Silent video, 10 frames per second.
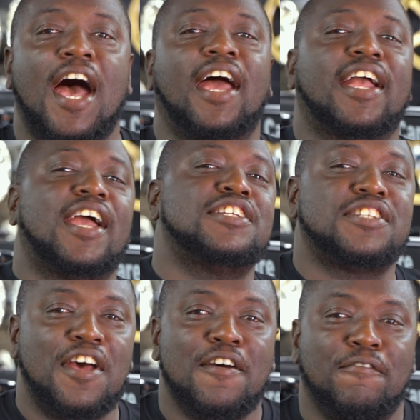Hi guys,
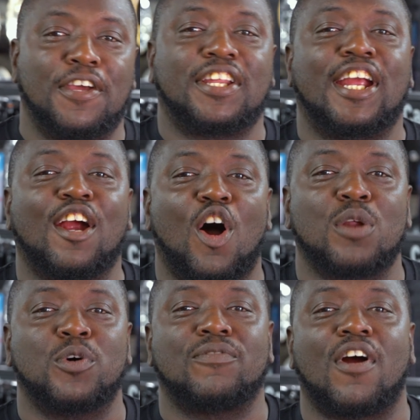Victor here,
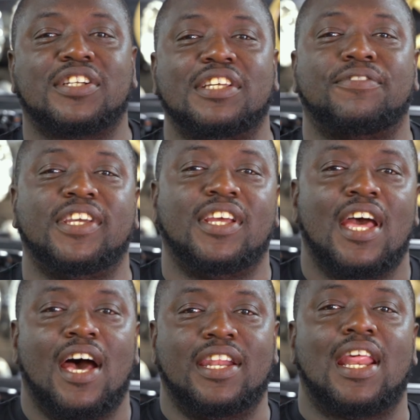Automotive Art TV,
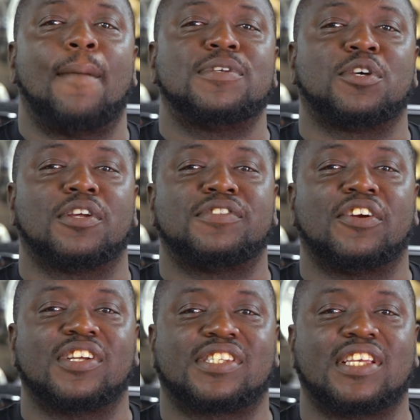another episode of
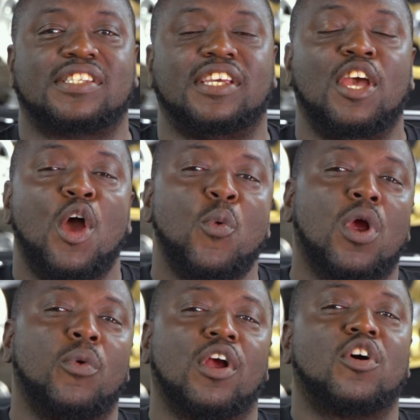0 to 60
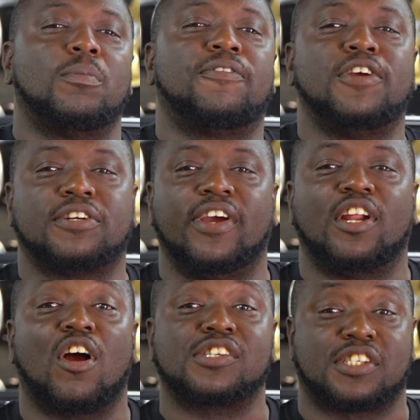where we are going to be featuring
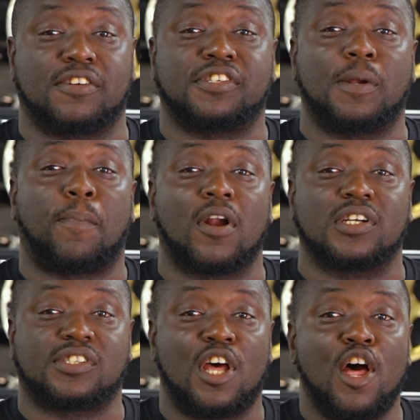our Surf City
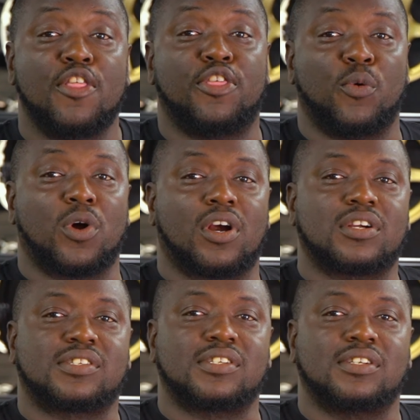products, The Works.